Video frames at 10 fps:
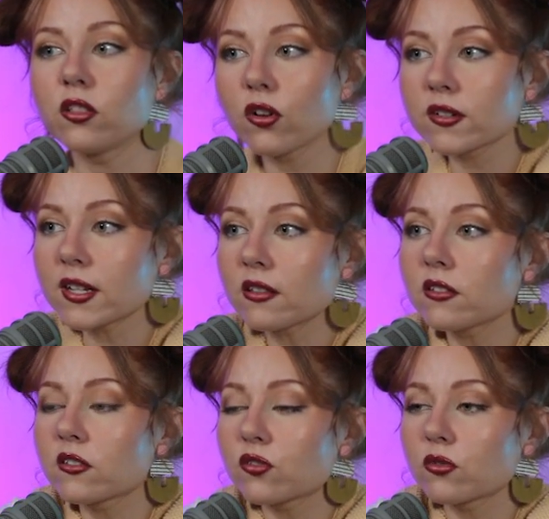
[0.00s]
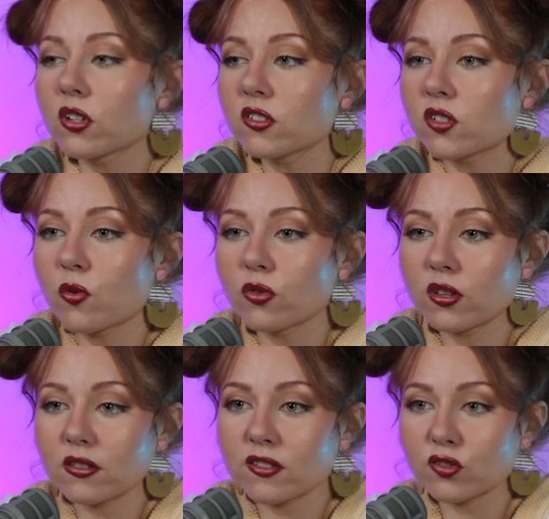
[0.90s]
looks like the
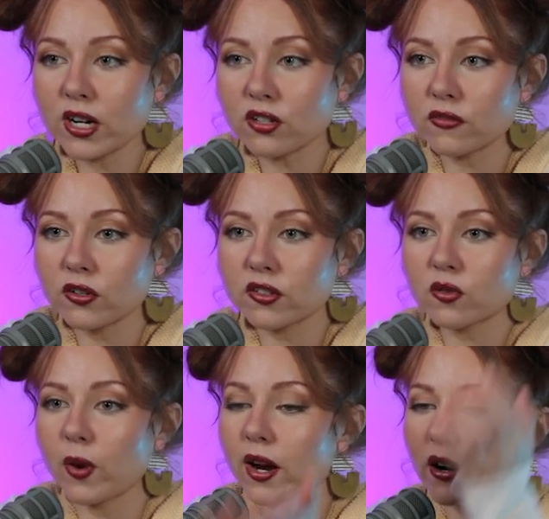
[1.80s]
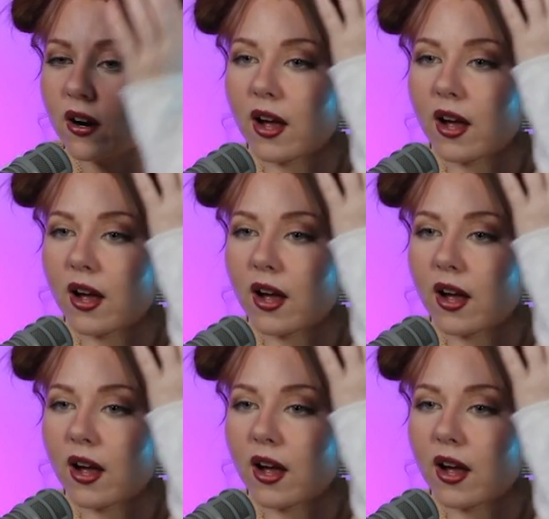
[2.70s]
Strangerville Square.